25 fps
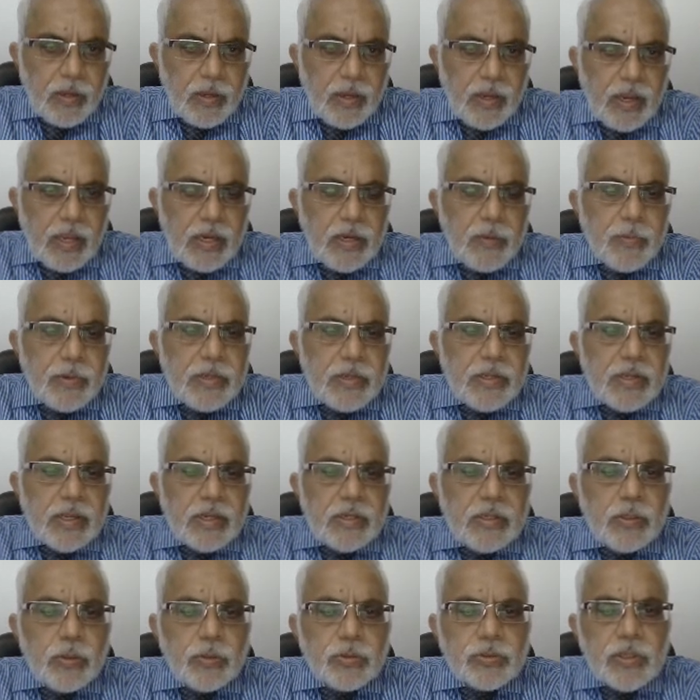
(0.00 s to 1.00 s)
Anybody can
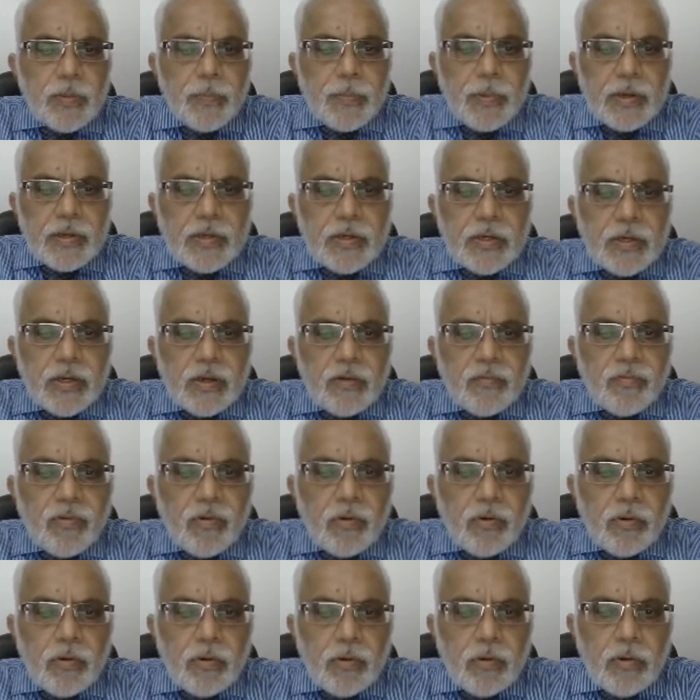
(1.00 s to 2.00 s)
use the patent
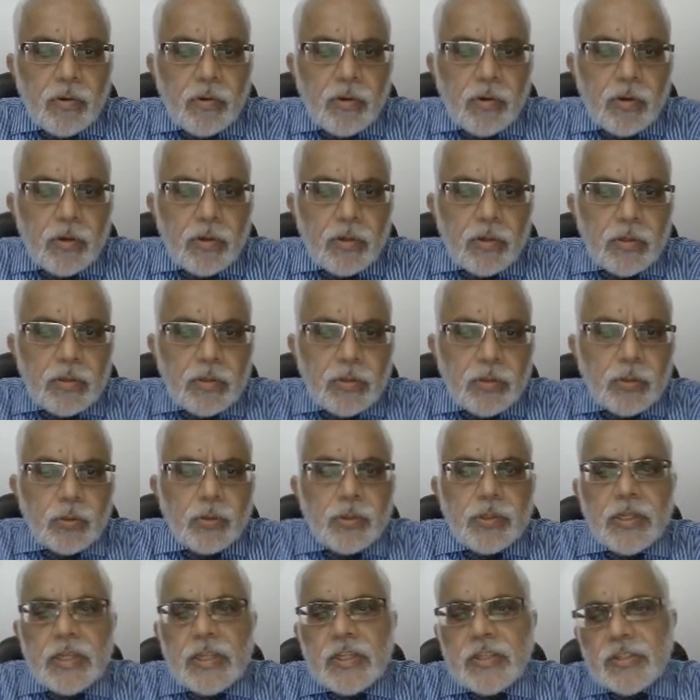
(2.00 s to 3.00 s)
info to
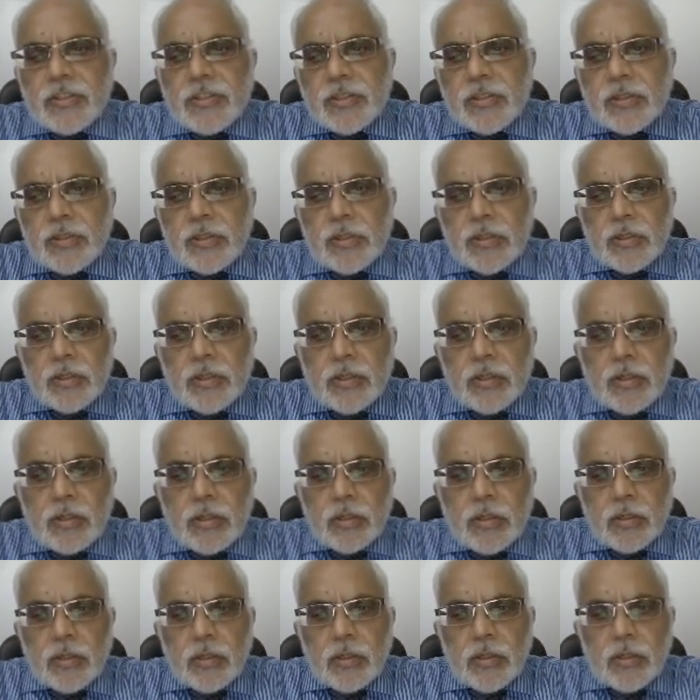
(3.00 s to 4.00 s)
teach
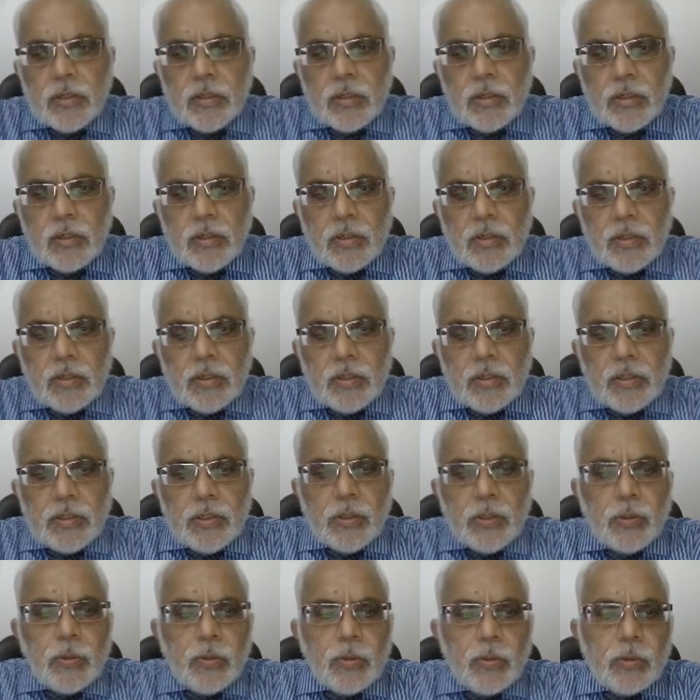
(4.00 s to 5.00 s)

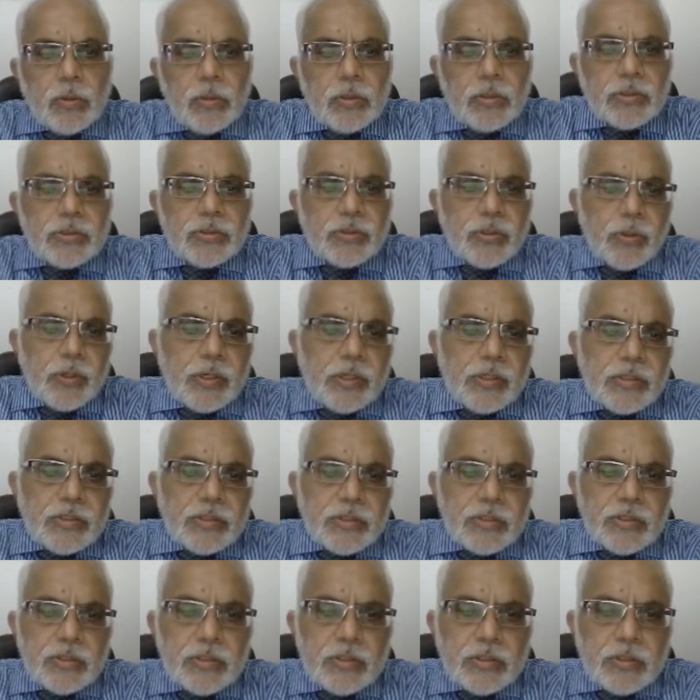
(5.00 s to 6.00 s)
new
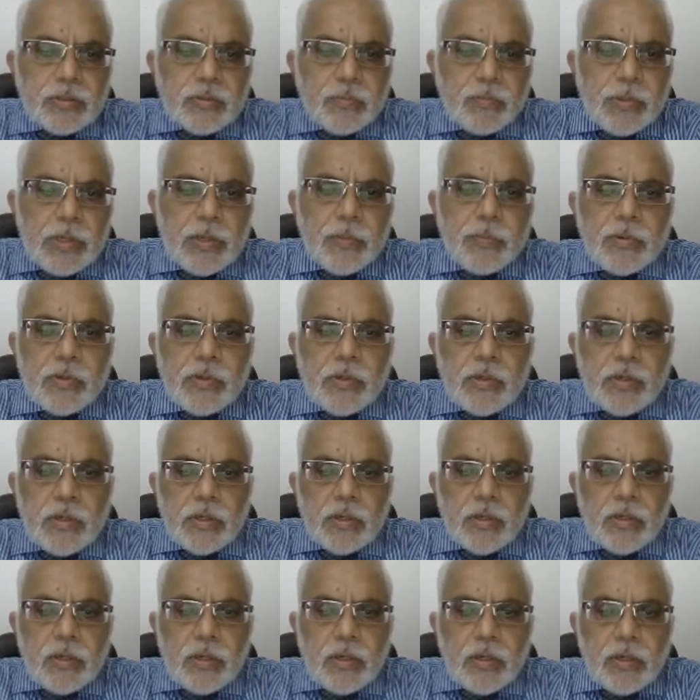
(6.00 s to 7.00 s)
students, people
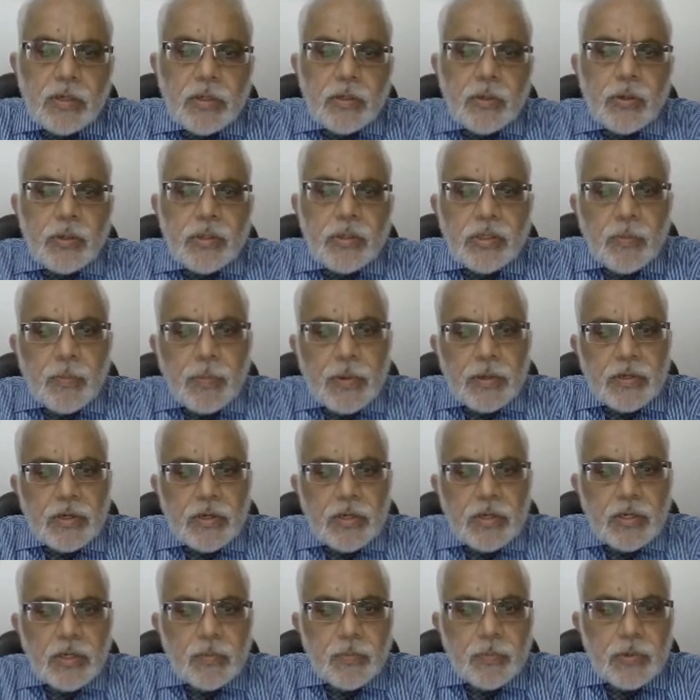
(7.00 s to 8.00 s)
during the patent
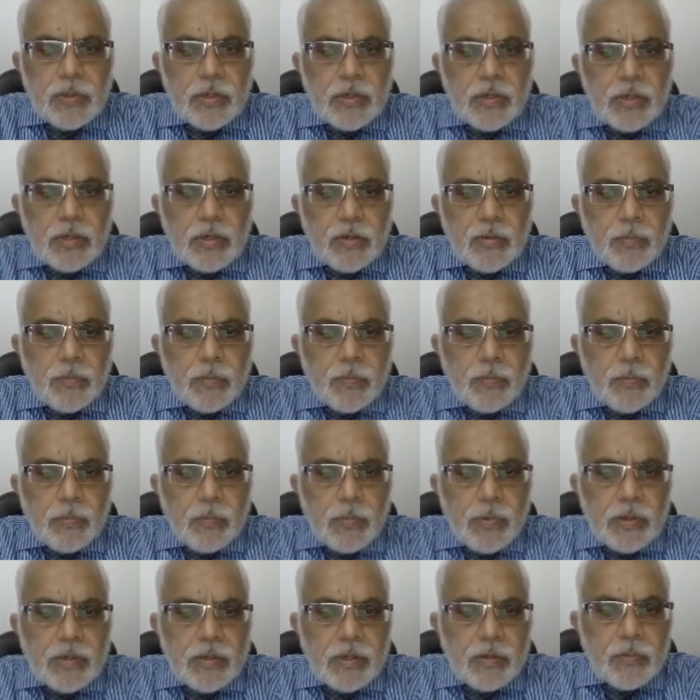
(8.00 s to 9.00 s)

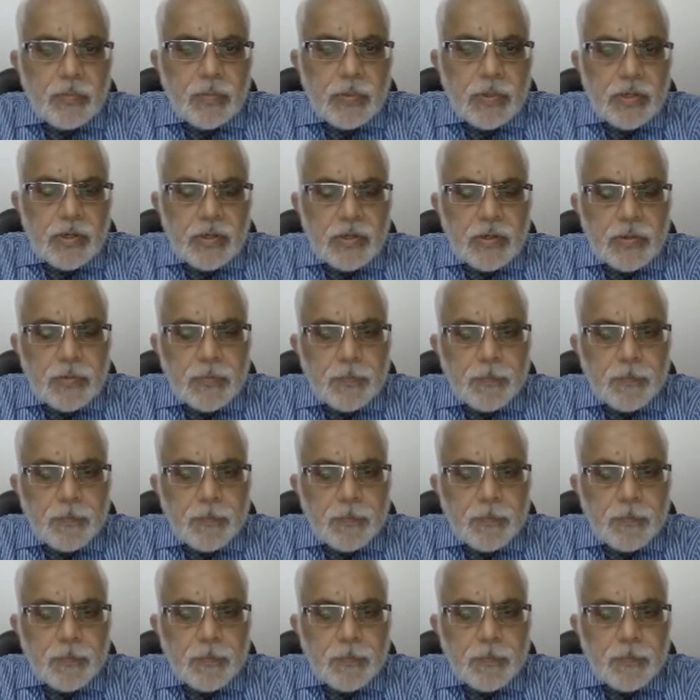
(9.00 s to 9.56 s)
period